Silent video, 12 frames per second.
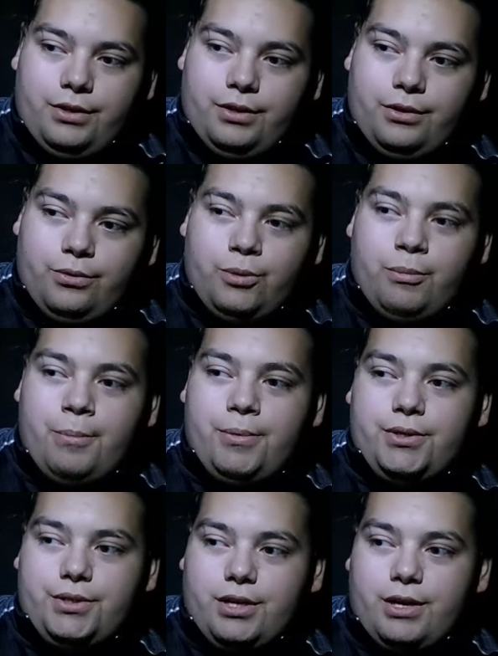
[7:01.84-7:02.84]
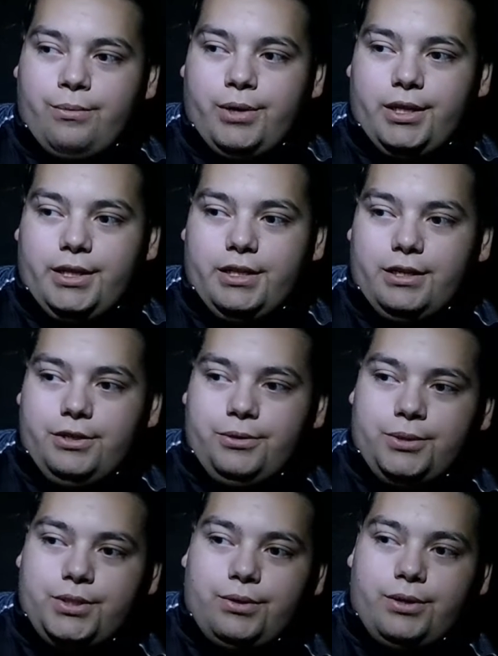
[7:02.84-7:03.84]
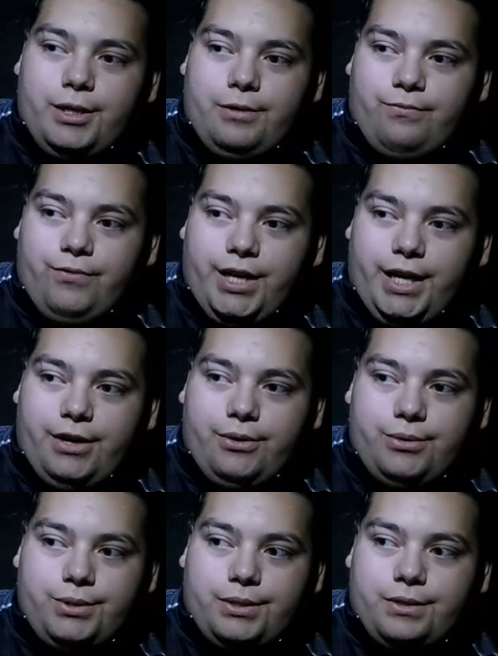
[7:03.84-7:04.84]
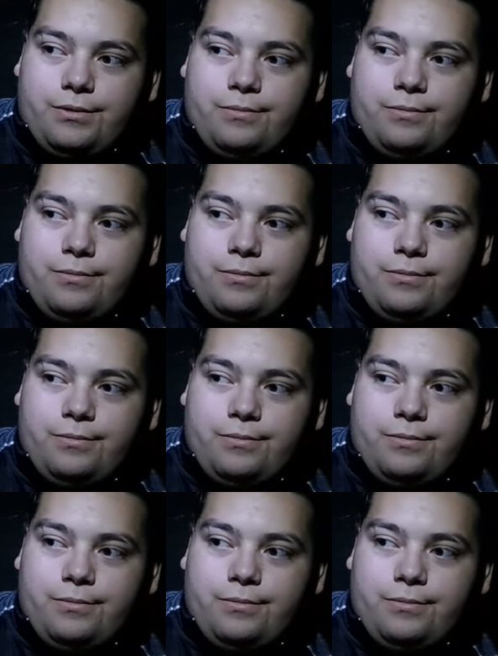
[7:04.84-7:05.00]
crew members not willing to do certain videos.